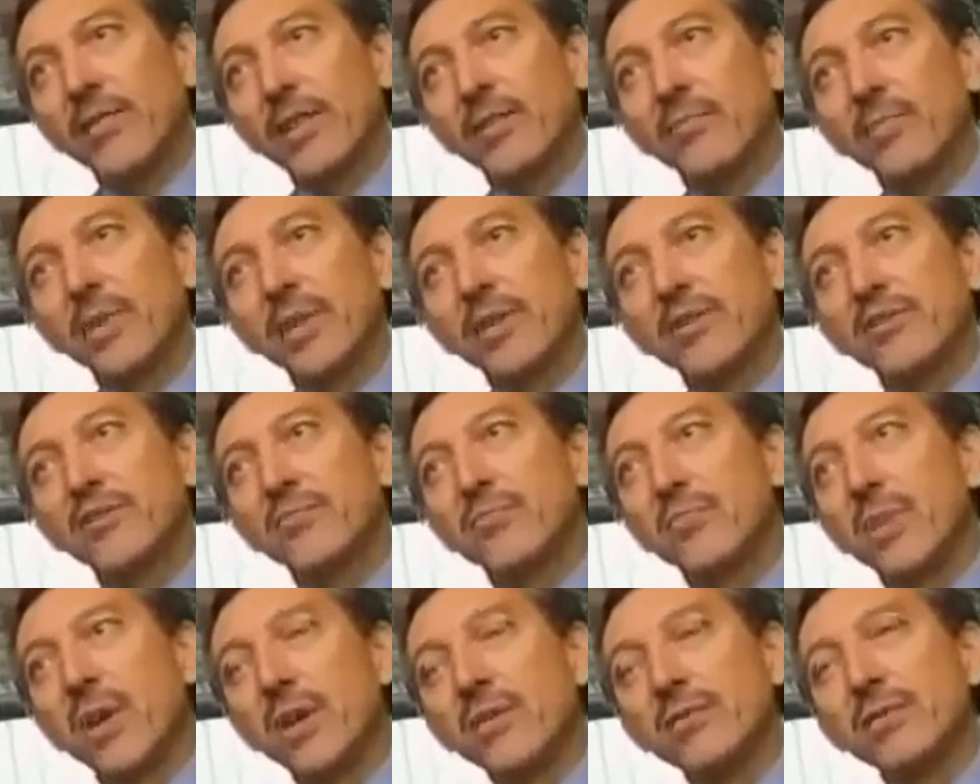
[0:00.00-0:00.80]
And that
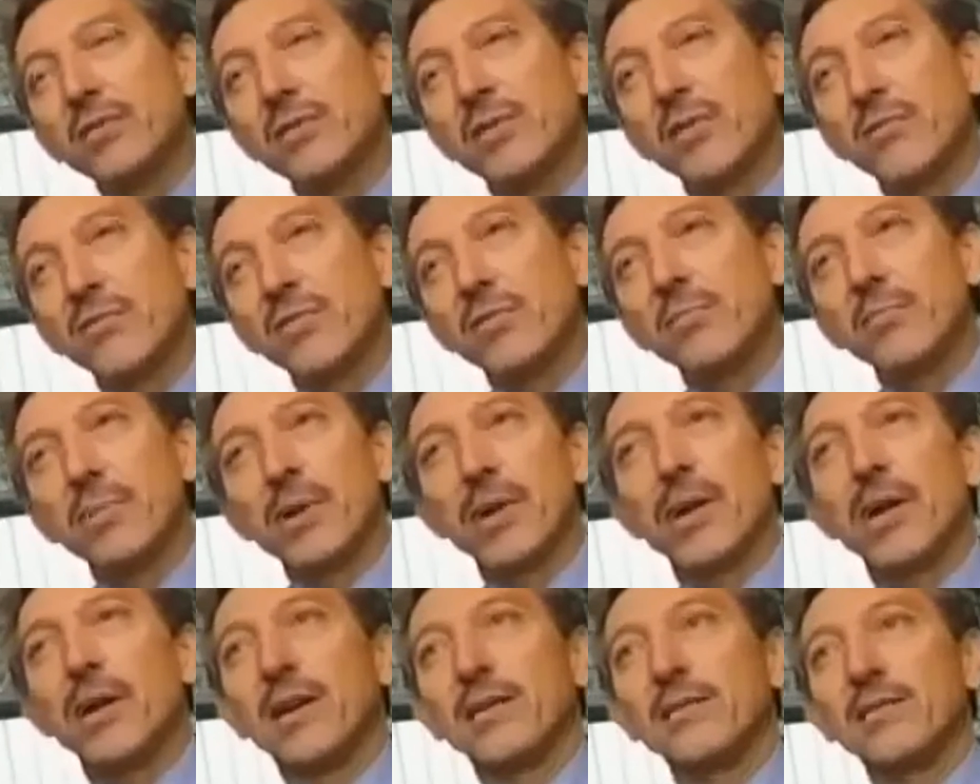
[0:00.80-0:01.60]
means most
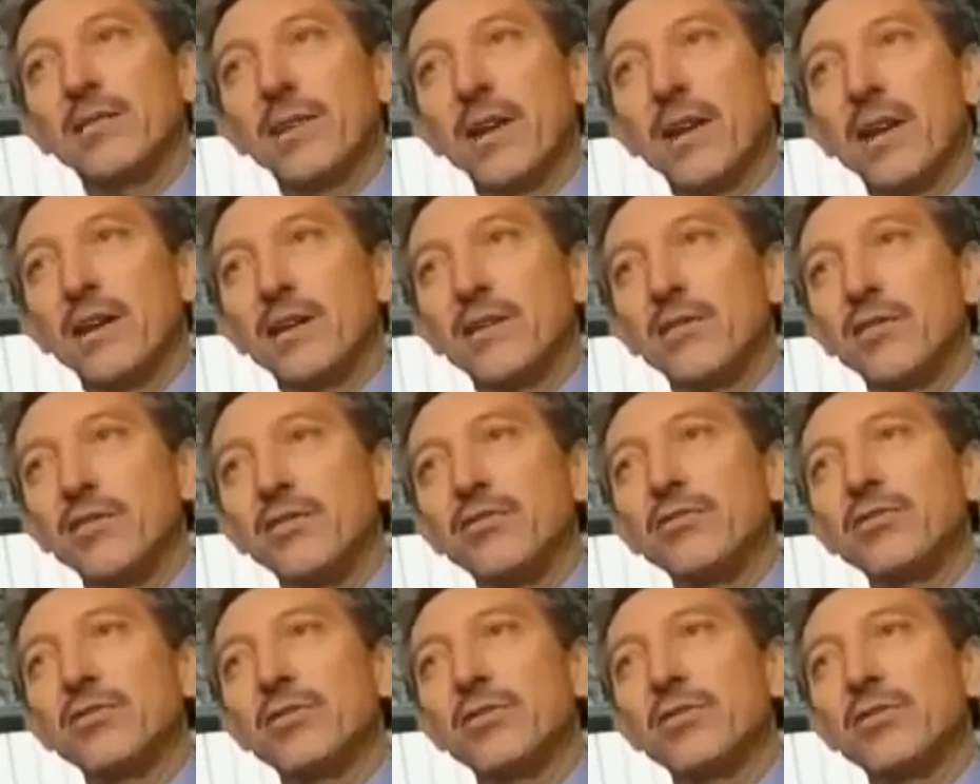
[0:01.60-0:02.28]
of the parts are